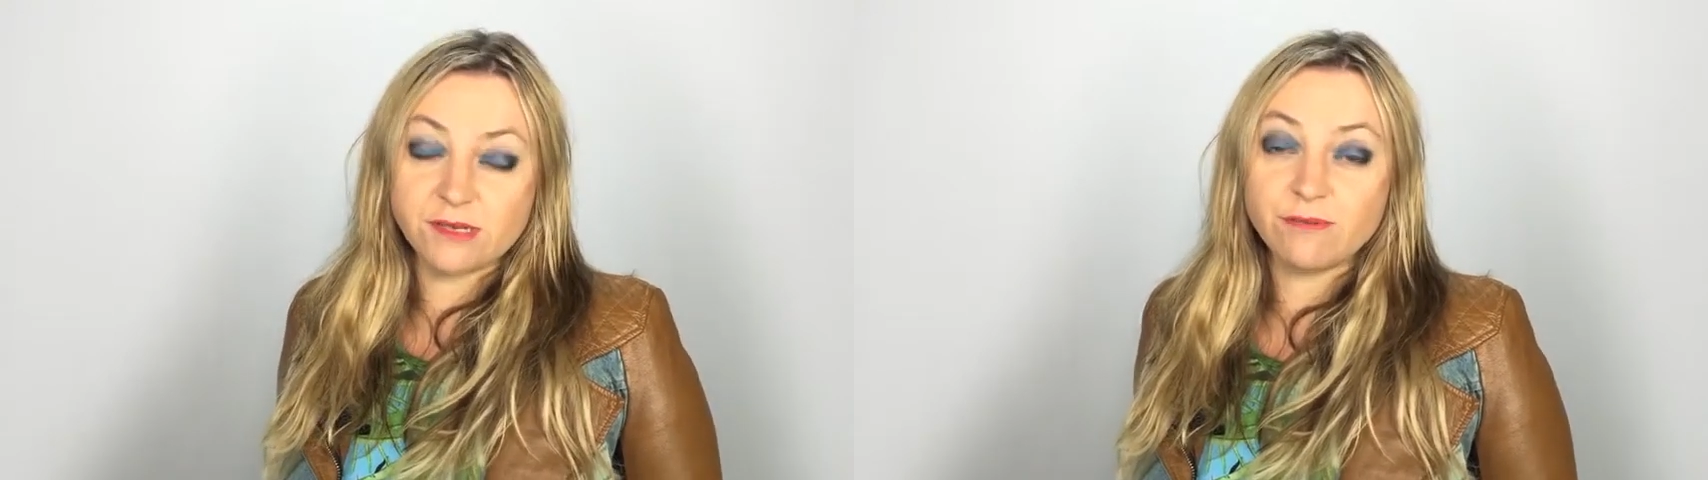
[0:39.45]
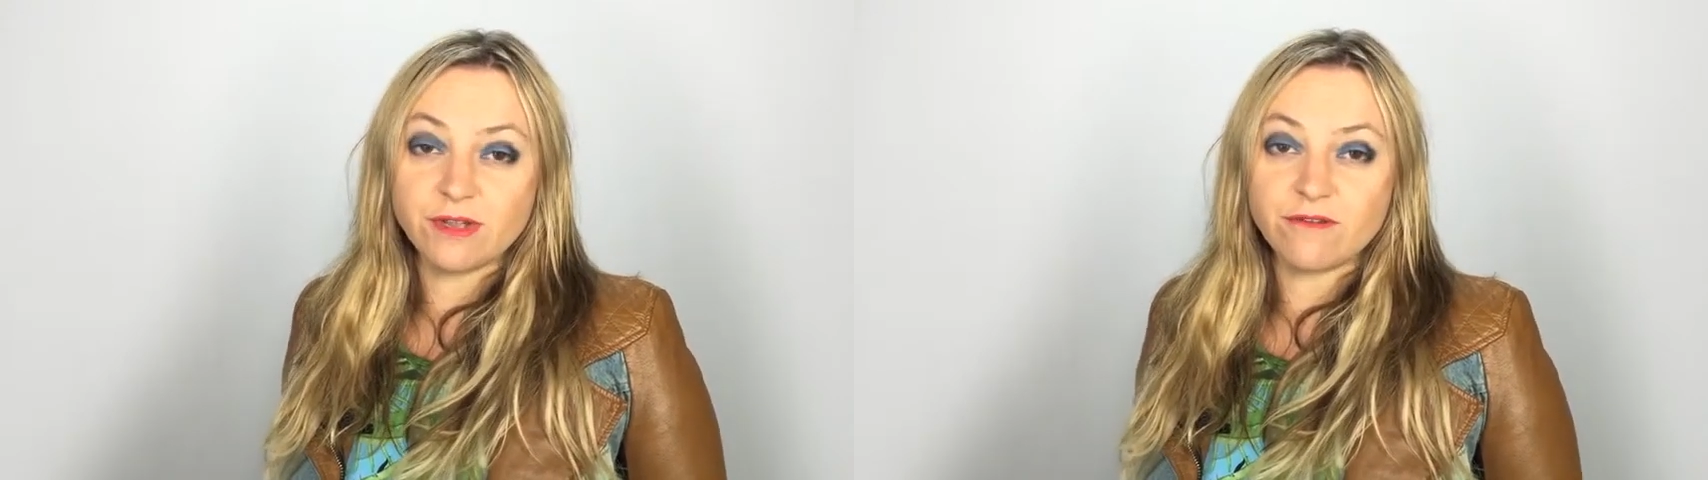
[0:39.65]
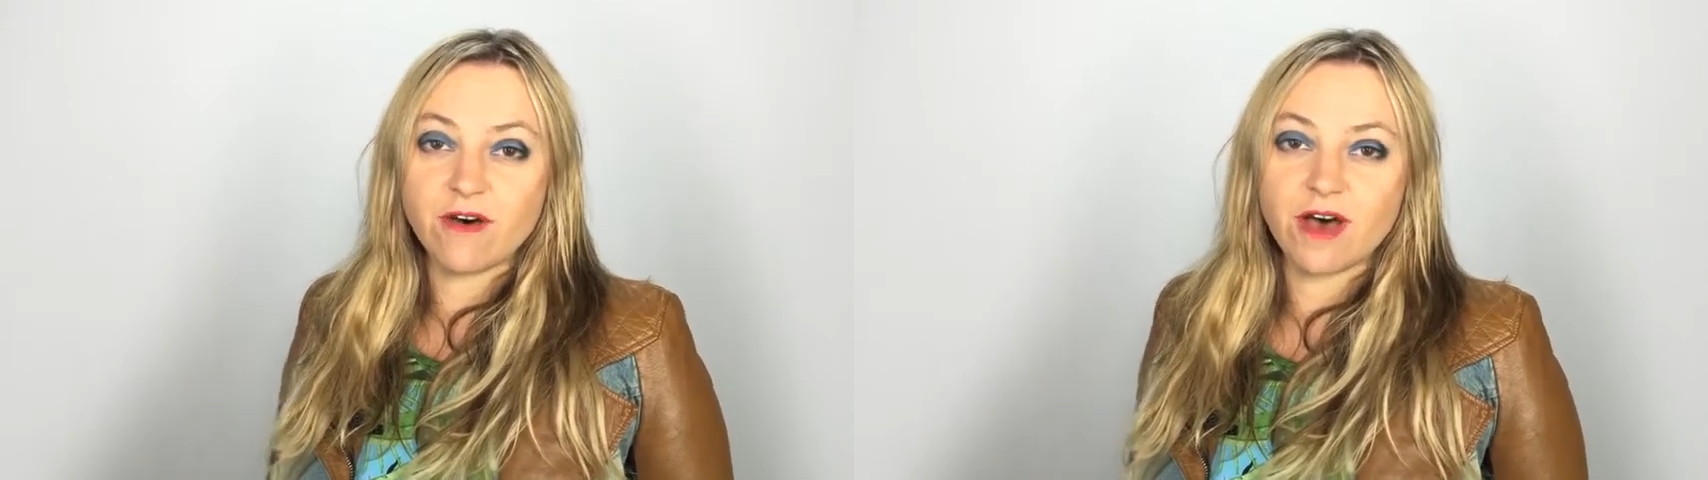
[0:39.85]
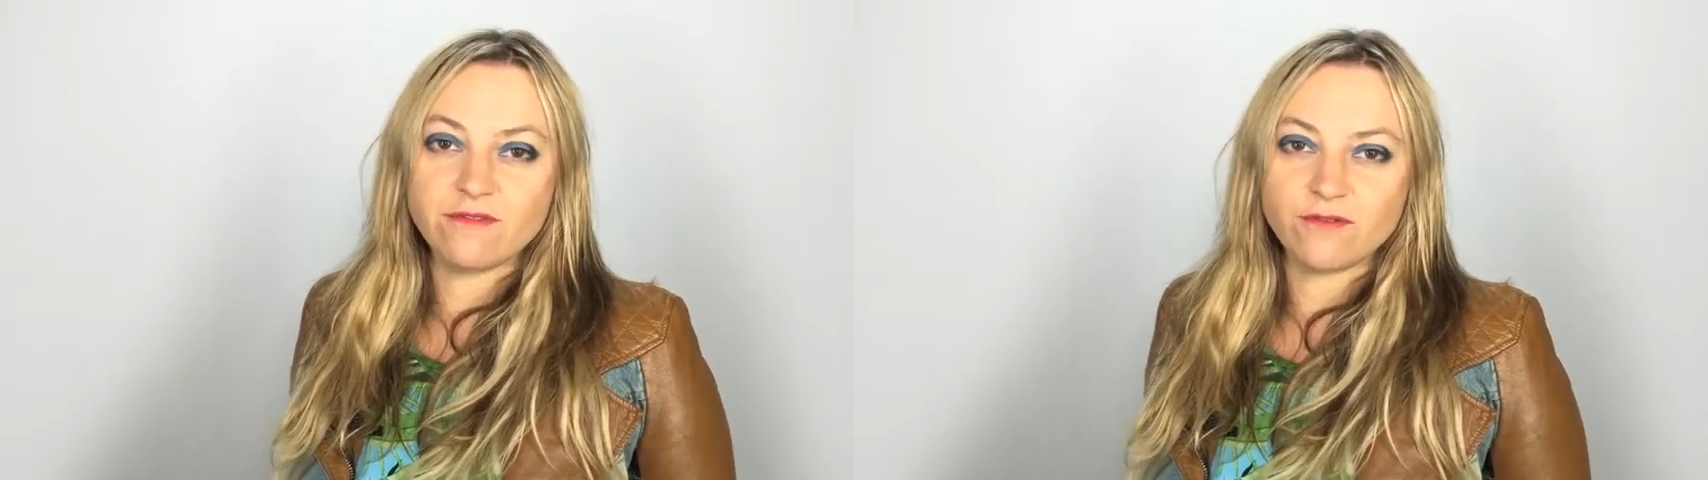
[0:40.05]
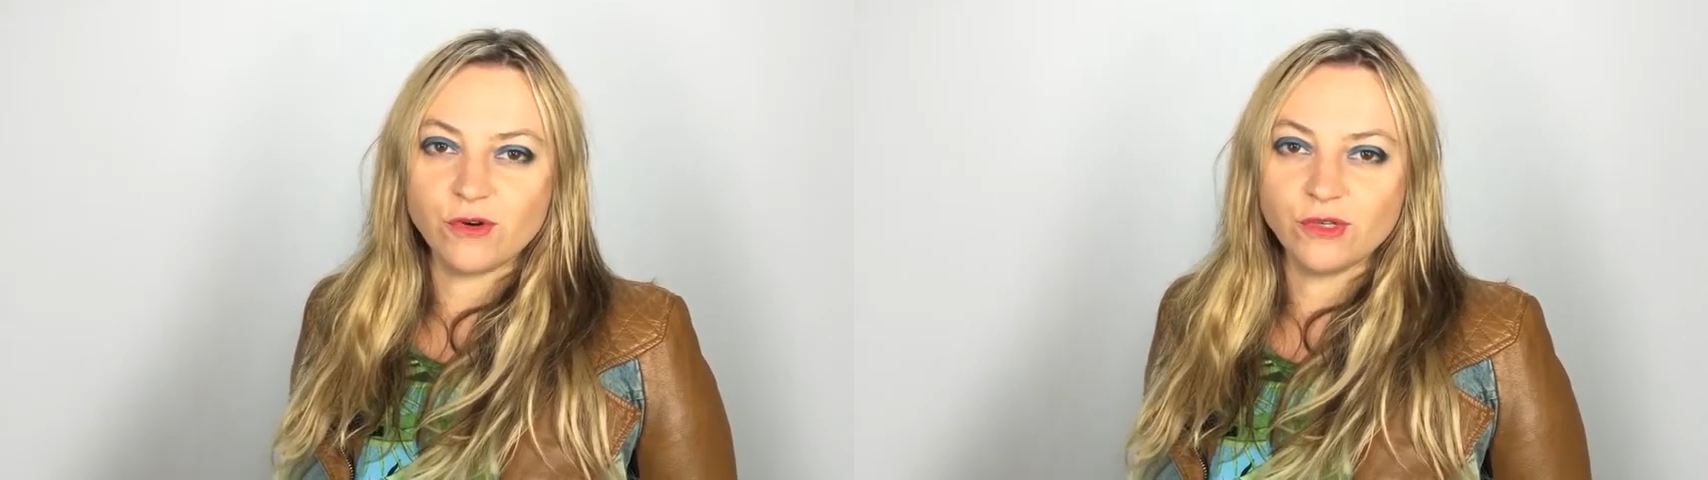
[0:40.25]
simplify
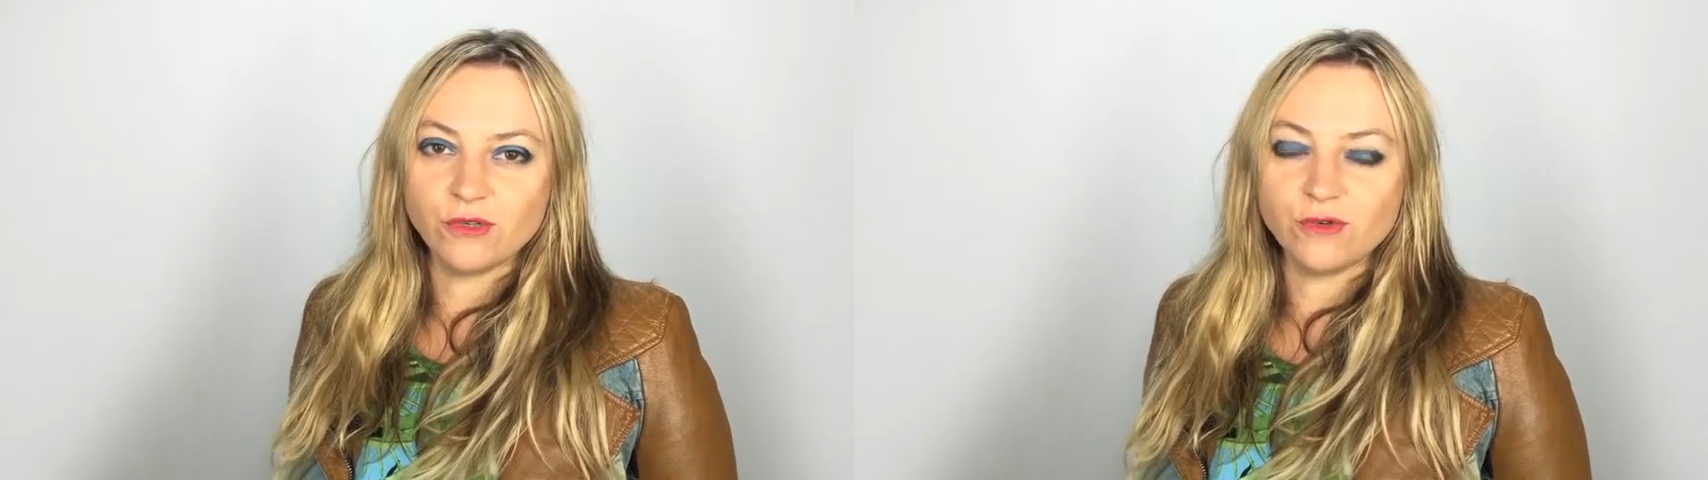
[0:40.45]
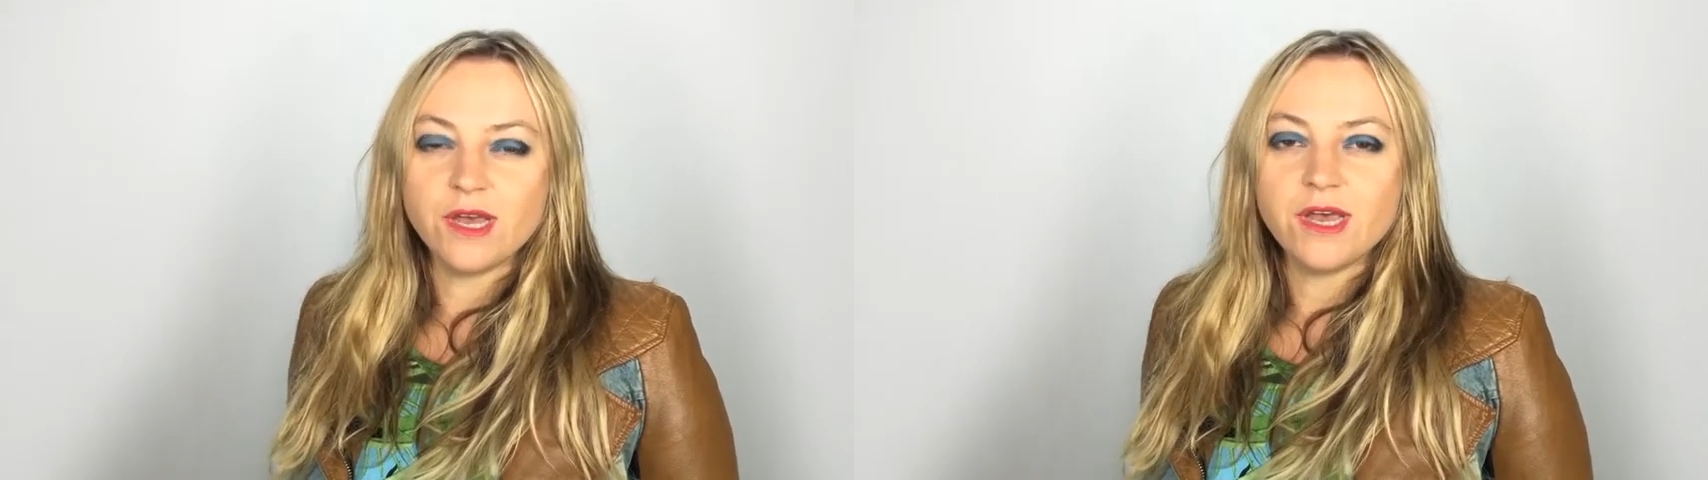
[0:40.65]
it for you.